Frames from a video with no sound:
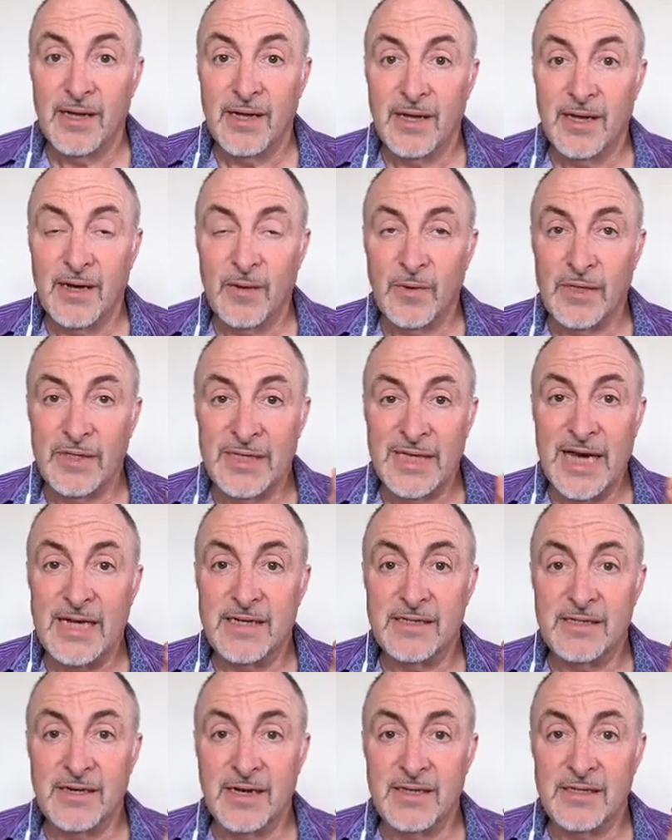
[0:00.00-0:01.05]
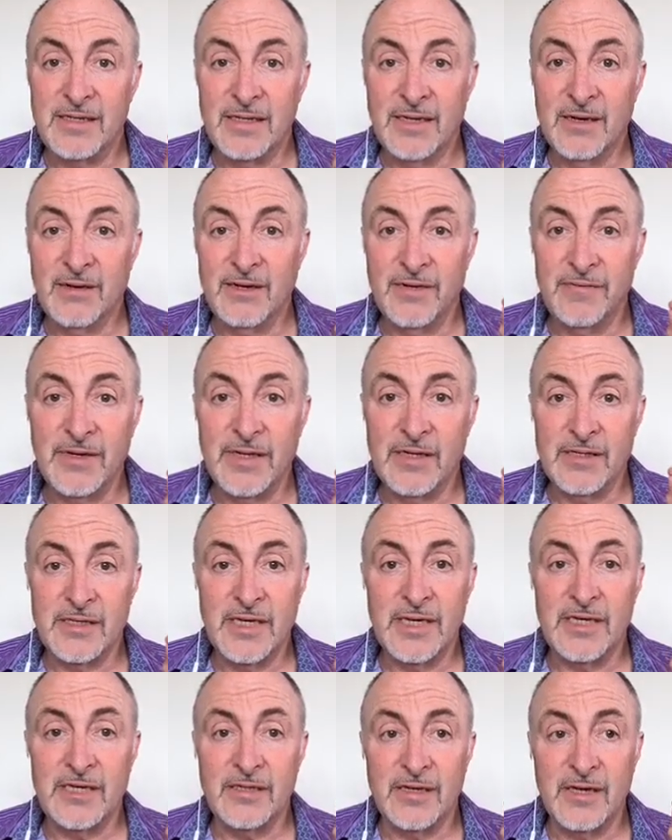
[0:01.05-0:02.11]
And with that, I think I'll leave it as it
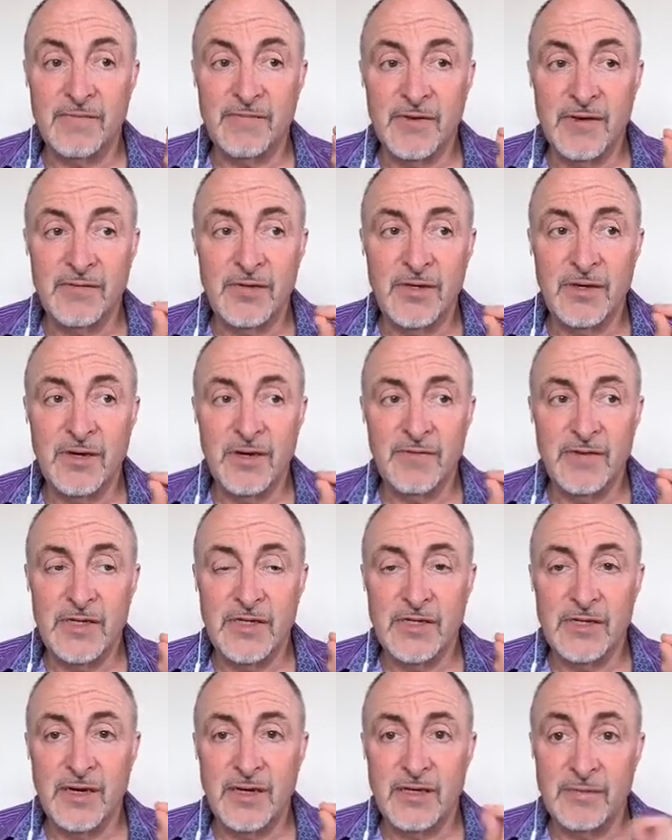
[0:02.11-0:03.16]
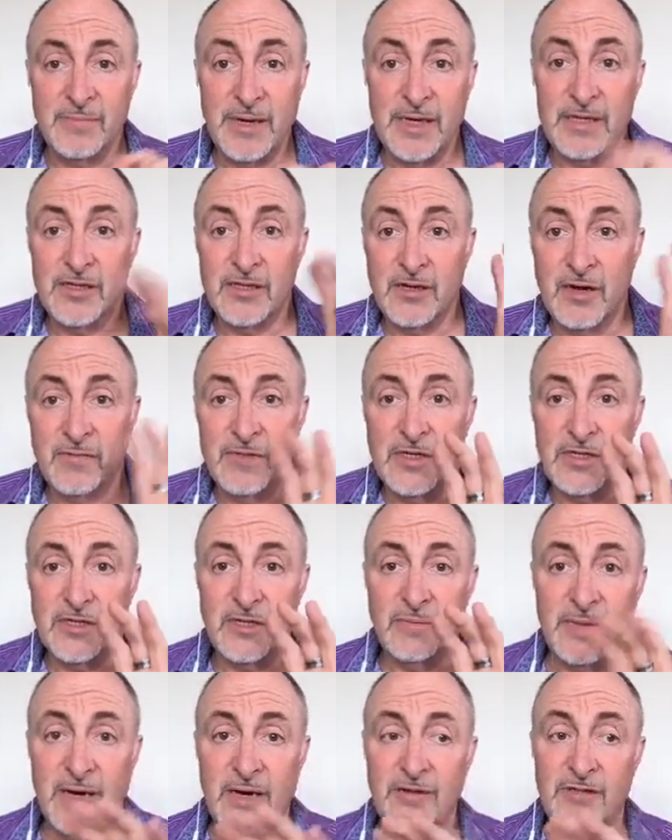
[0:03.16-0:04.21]
is. I've given you enough insight about this conversation
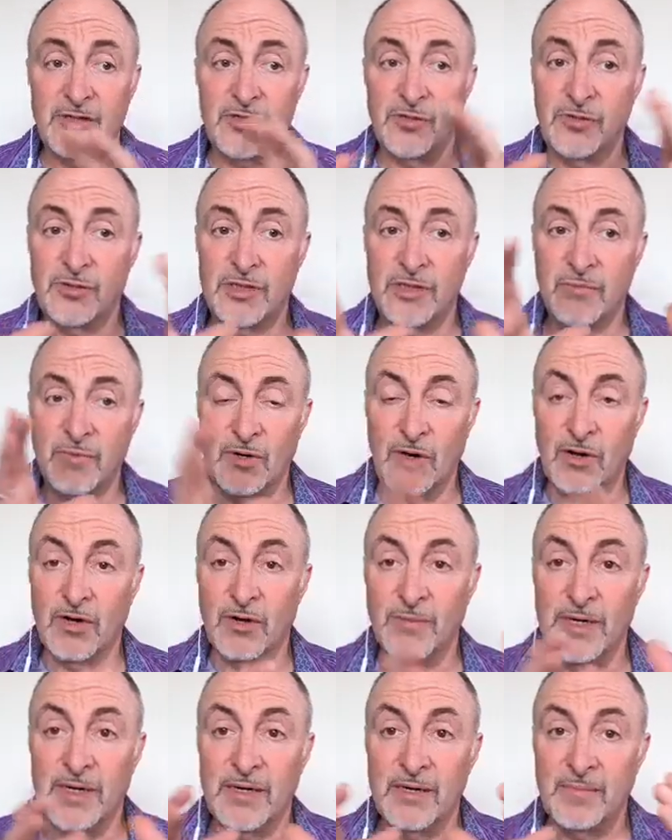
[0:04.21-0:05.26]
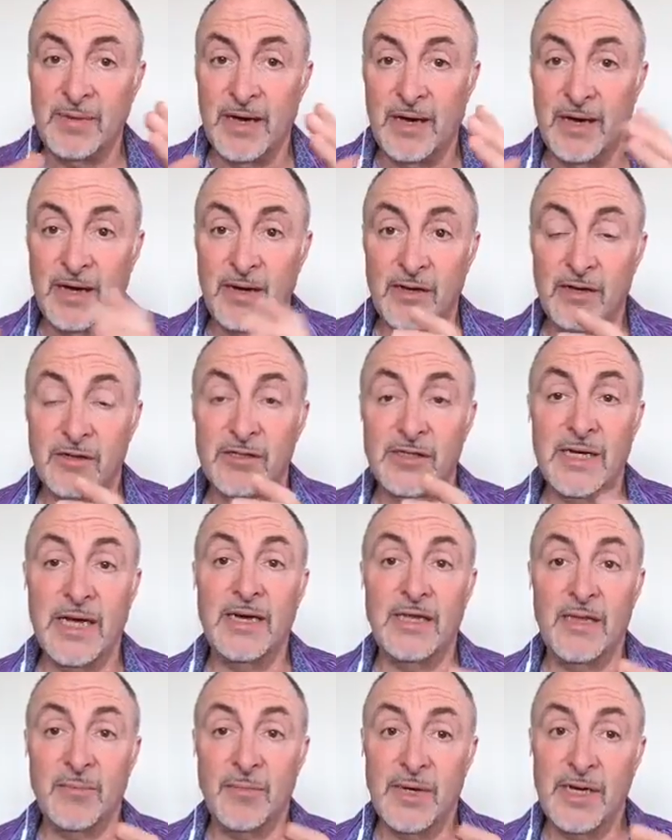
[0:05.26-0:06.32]
about choosing monogamy and about how you can stand in
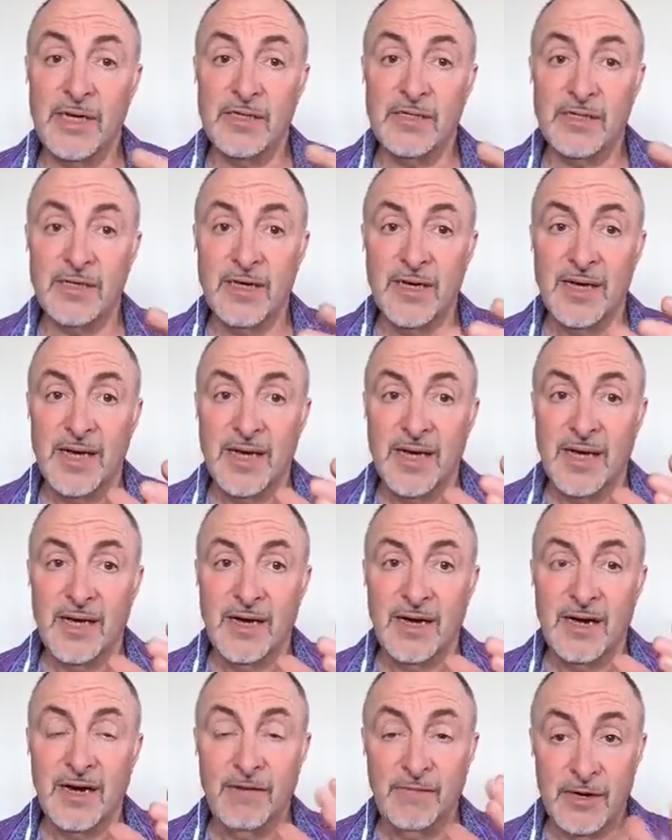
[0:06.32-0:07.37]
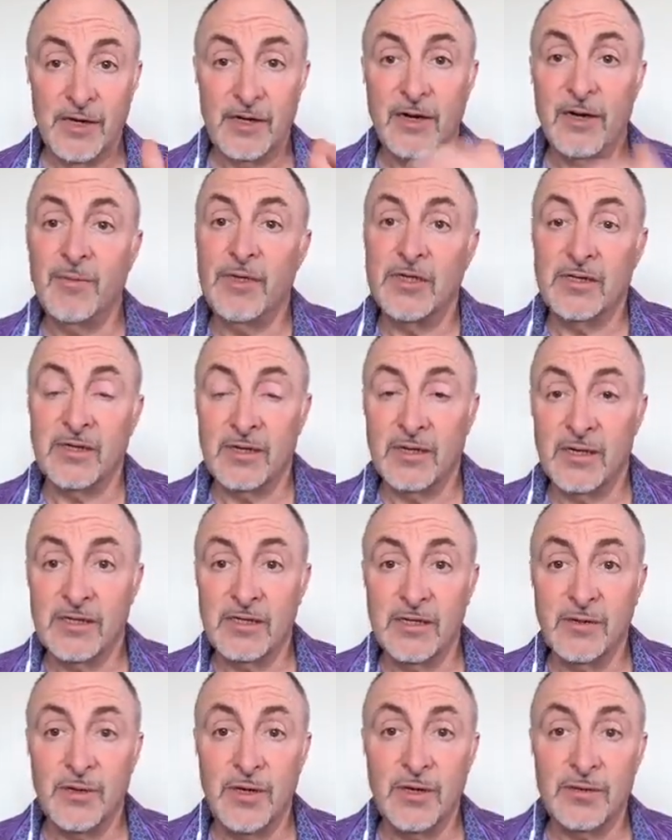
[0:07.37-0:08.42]
that place. I invite your comments. I'd like to
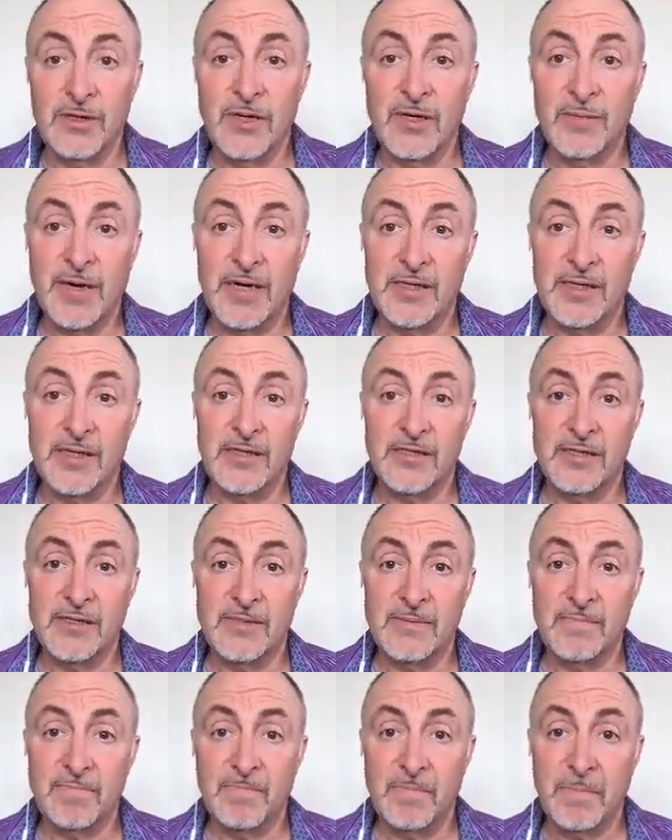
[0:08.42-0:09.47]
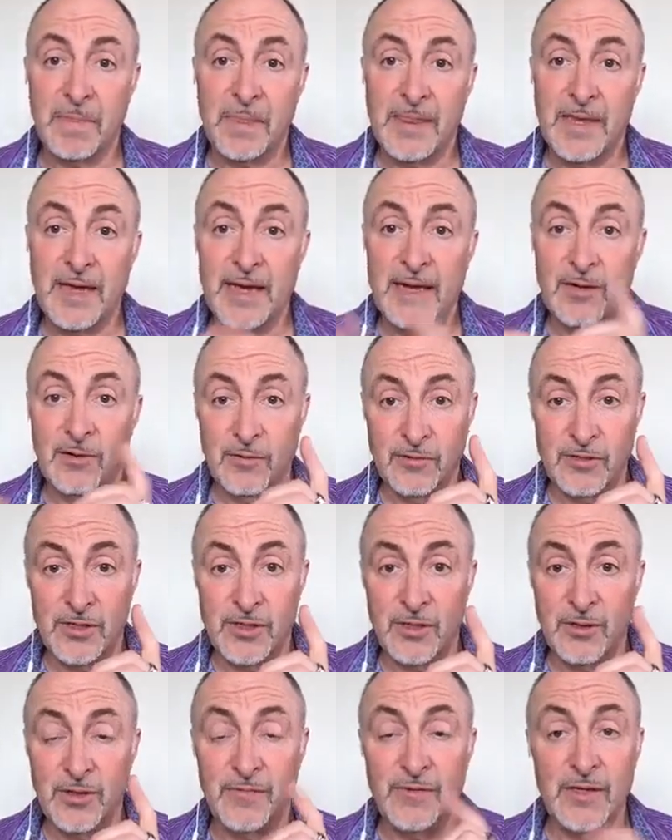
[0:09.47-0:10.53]
hear what you think about this. And
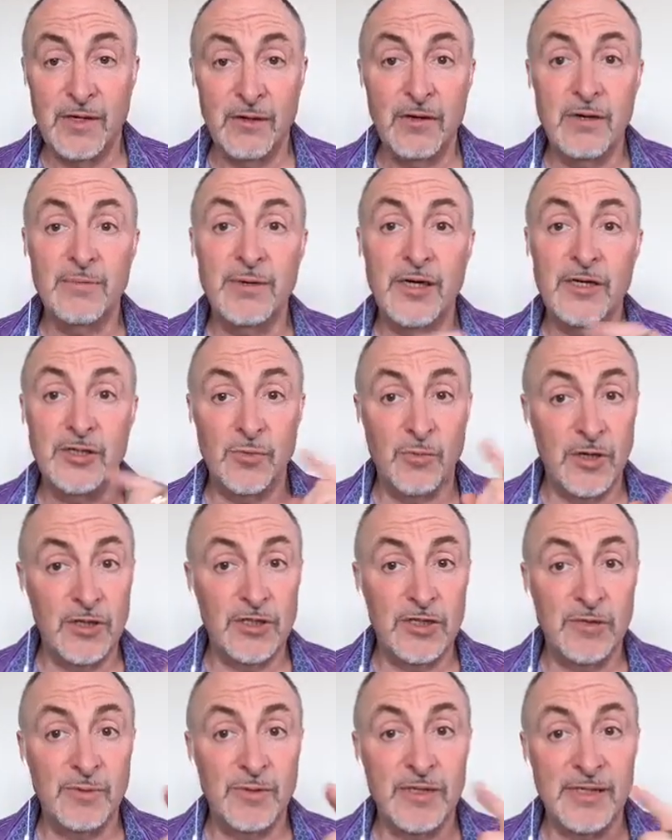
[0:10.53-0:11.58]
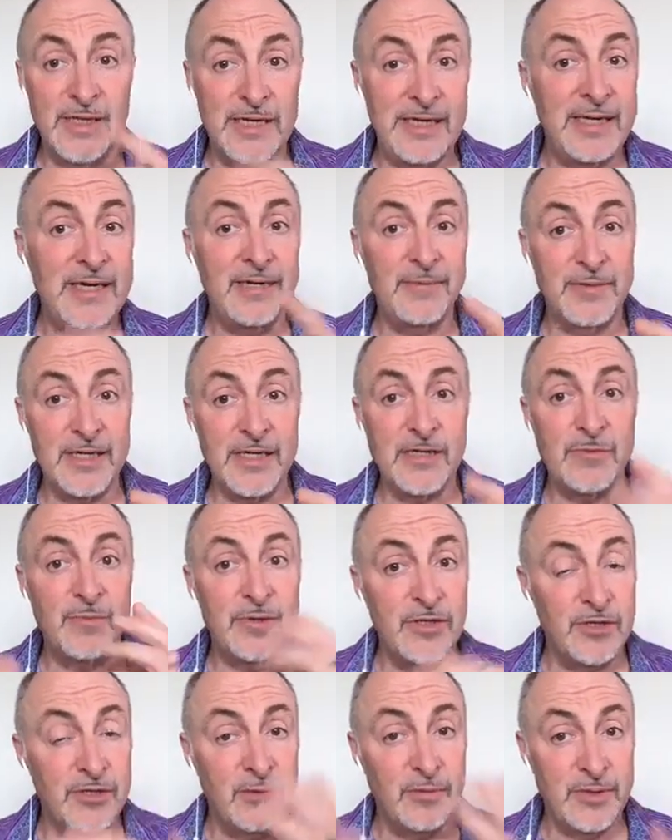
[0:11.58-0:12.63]
also, if you know anybody should watch this because they're dealing with this, please
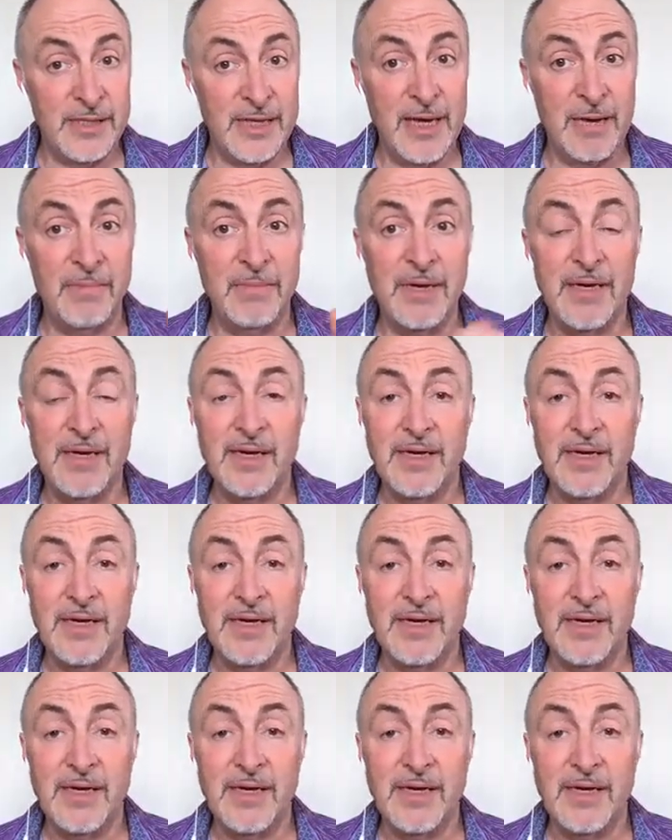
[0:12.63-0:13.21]
share it with them.